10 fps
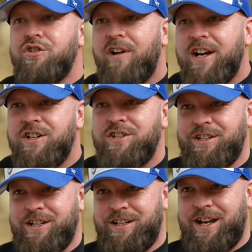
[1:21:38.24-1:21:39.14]

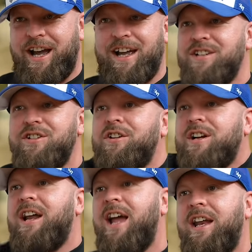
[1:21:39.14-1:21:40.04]
stranger did that, it's not
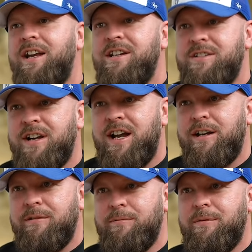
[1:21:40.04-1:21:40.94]
going to end the
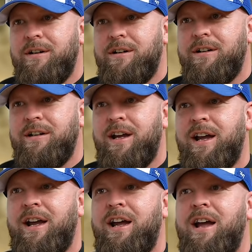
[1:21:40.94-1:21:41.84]
same.
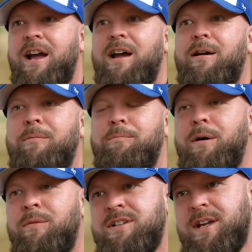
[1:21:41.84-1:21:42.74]
Yeah.
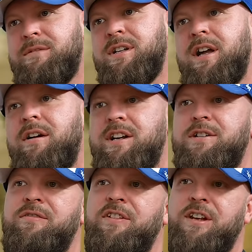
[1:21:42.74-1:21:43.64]
But we seem to know
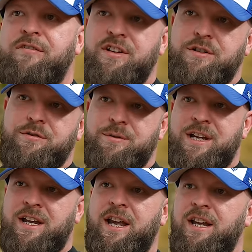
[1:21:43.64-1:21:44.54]
this with individuals. We
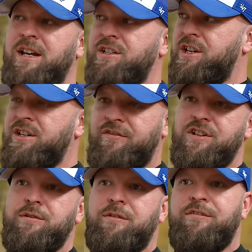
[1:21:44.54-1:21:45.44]
take each
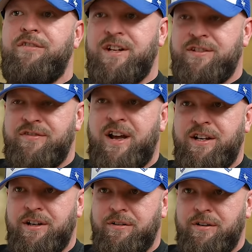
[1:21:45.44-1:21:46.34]
individual on face
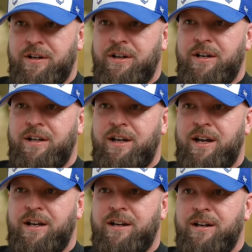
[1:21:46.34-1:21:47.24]
value,
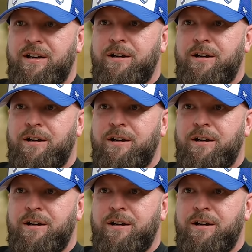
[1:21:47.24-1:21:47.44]
yeah?